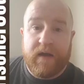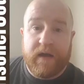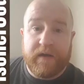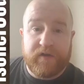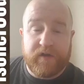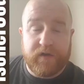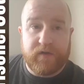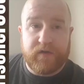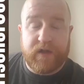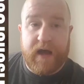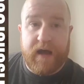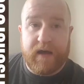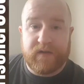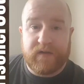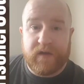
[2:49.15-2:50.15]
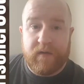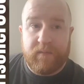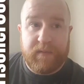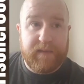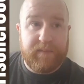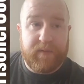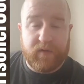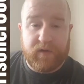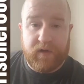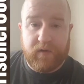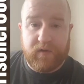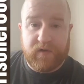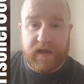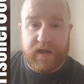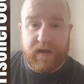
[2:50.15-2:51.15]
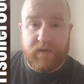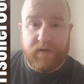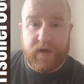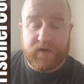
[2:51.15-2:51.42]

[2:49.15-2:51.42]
It's used as, people use it